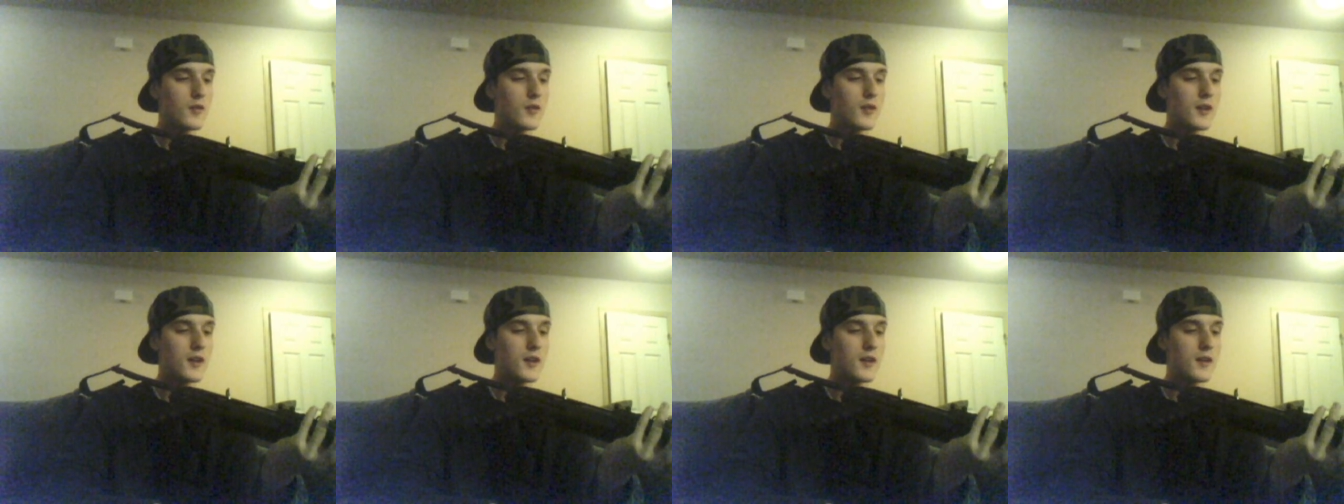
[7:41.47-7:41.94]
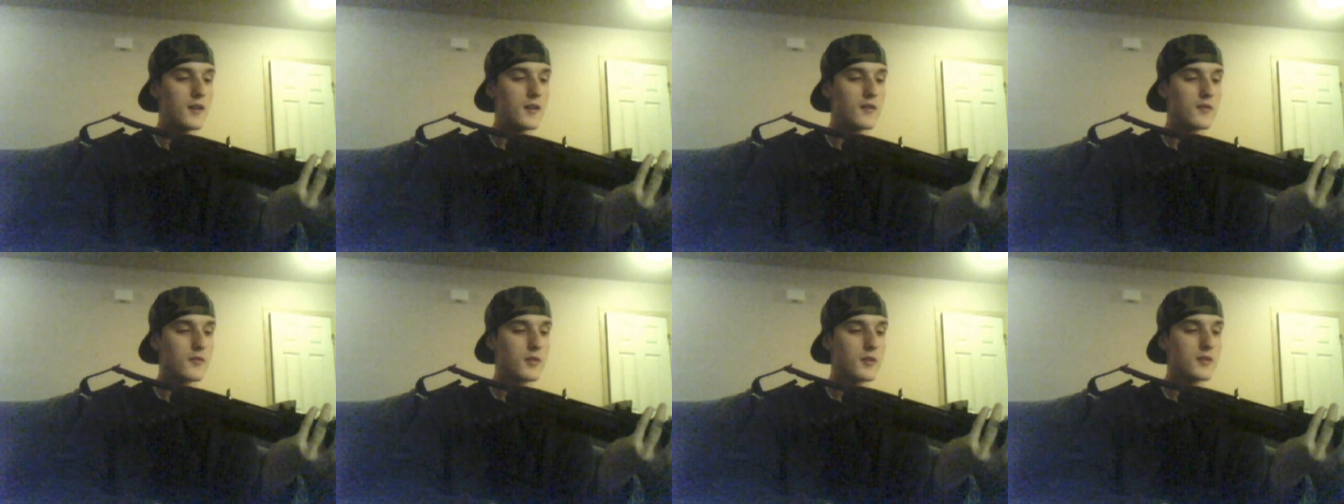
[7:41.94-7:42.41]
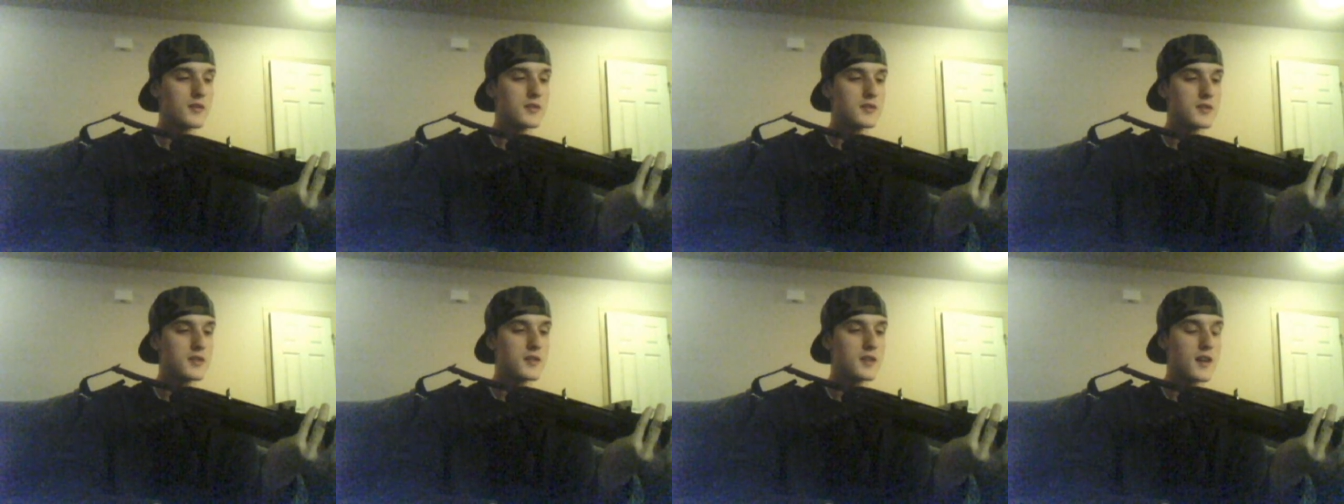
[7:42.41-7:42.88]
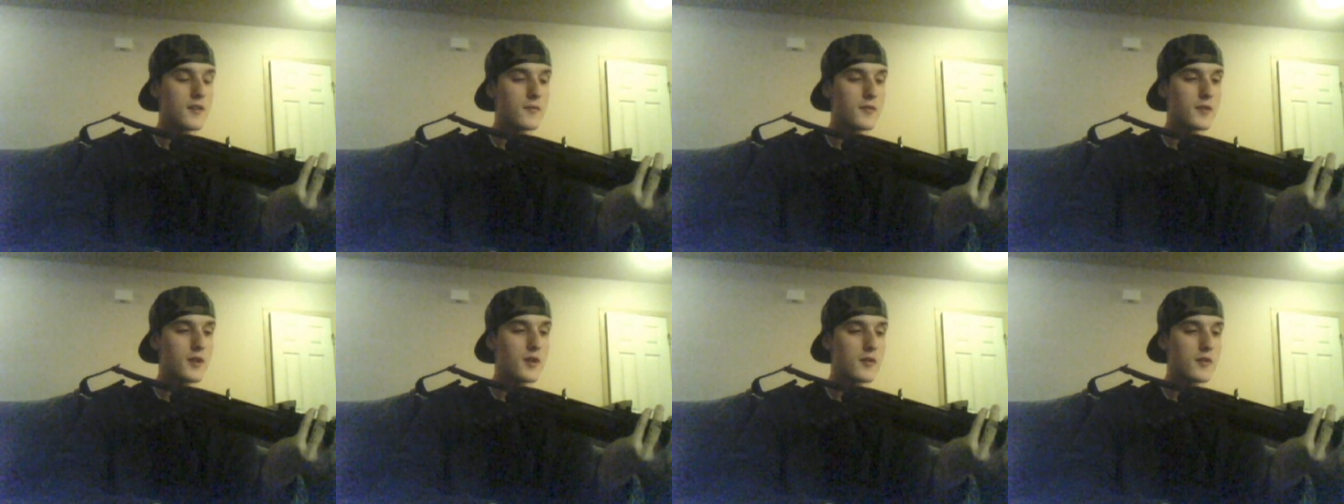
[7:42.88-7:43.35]
You really should
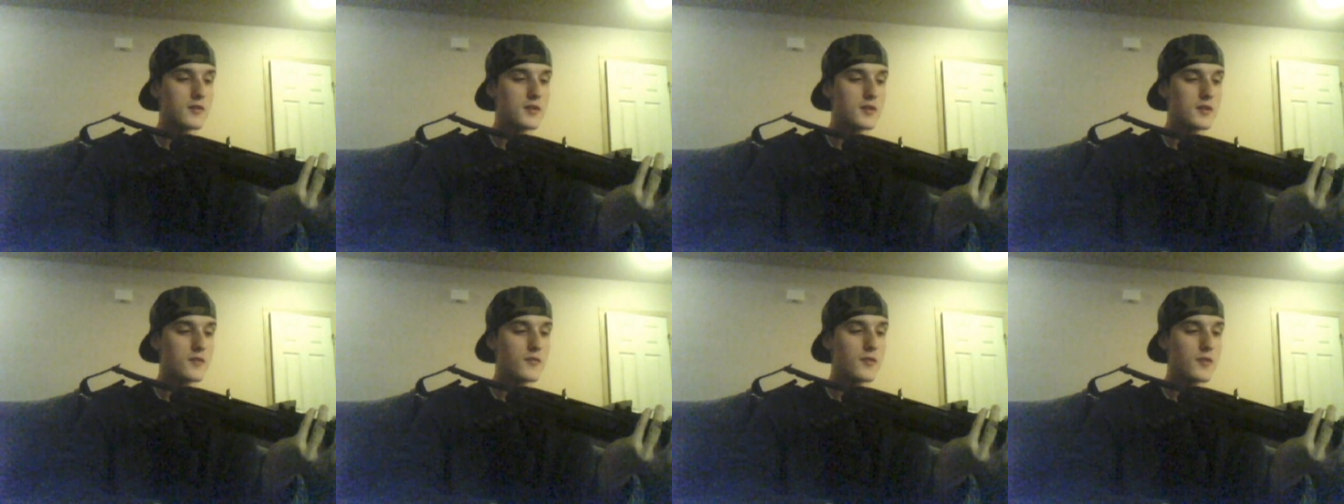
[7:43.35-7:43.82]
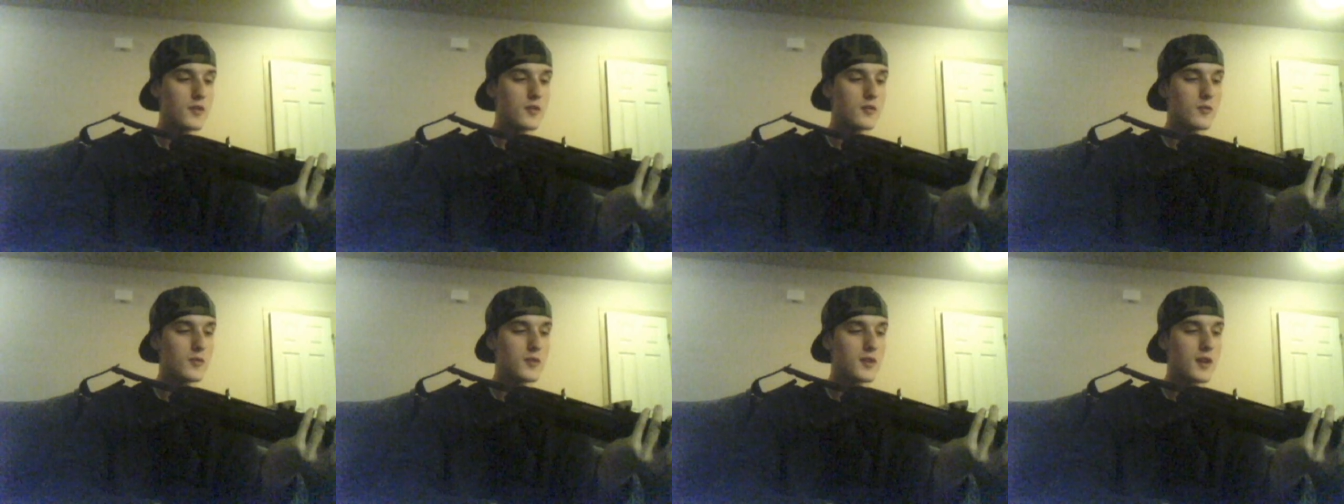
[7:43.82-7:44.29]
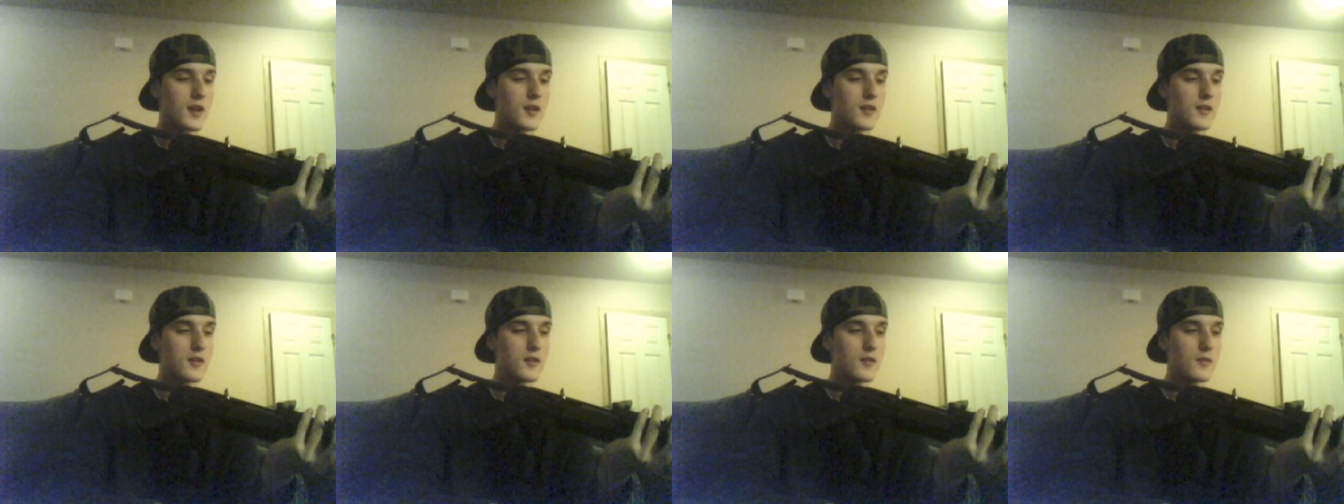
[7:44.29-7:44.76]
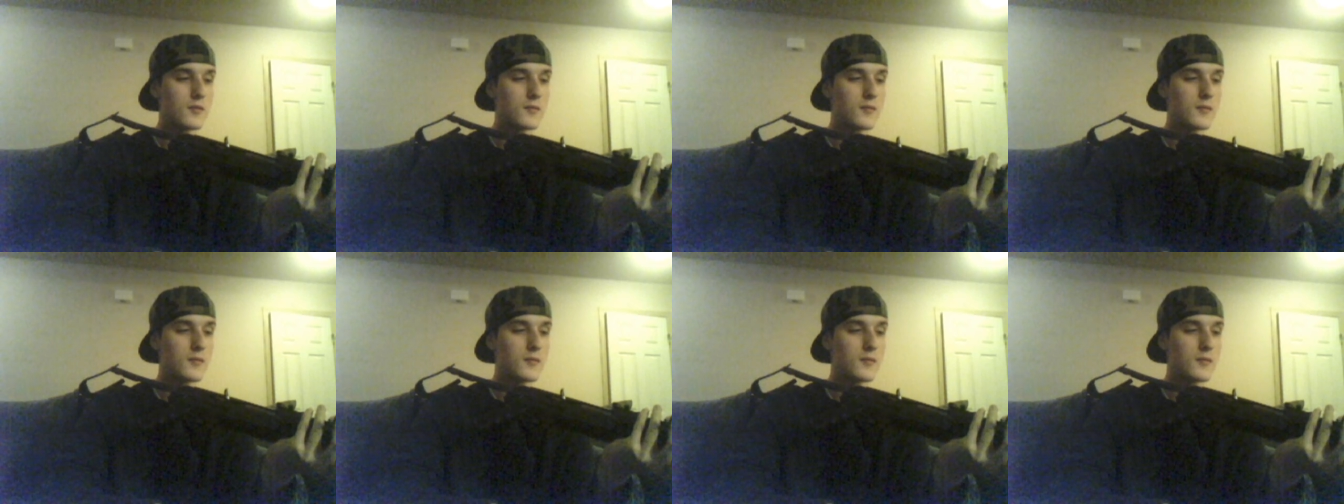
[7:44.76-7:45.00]
never go into the field without a